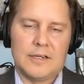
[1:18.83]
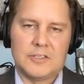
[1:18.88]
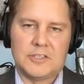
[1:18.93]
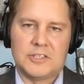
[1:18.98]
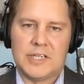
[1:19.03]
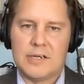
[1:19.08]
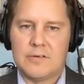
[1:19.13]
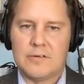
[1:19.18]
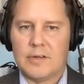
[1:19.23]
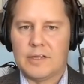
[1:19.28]

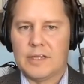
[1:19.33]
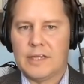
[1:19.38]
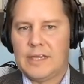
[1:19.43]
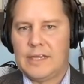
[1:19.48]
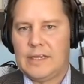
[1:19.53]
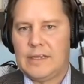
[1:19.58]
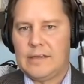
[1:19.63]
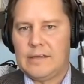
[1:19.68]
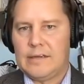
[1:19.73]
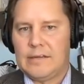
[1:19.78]
They're
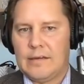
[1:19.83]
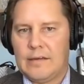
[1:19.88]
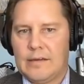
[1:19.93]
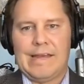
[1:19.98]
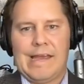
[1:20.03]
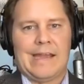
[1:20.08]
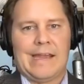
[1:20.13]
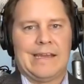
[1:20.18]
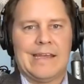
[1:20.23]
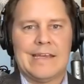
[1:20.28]

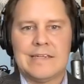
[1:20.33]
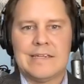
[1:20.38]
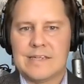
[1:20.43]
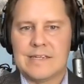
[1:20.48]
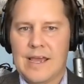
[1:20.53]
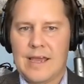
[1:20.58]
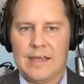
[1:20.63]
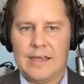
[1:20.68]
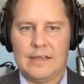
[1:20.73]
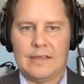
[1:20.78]
generally at
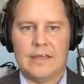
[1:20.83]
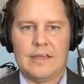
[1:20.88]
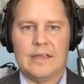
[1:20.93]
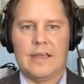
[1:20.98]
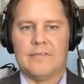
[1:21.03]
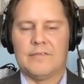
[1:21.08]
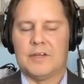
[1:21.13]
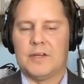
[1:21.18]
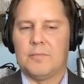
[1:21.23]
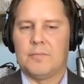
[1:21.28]
intake
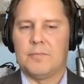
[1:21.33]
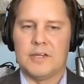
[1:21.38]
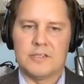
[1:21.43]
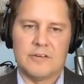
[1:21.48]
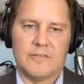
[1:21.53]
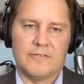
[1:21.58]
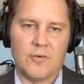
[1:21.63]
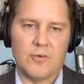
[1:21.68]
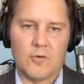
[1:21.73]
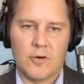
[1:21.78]
given a
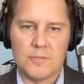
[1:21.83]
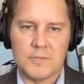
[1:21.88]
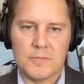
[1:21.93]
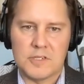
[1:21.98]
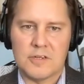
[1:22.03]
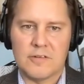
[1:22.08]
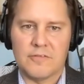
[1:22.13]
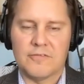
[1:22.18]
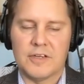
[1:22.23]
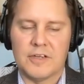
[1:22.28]
bunch of forms
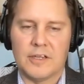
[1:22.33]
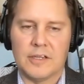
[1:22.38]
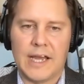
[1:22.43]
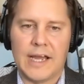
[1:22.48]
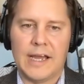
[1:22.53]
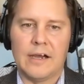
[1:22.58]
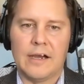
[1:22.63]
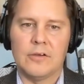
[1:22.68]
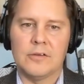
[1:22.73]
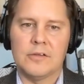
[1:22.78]
to fill
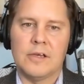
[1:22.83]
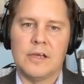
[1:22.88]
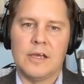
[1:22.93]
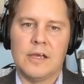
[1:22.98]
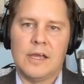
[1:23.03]
out.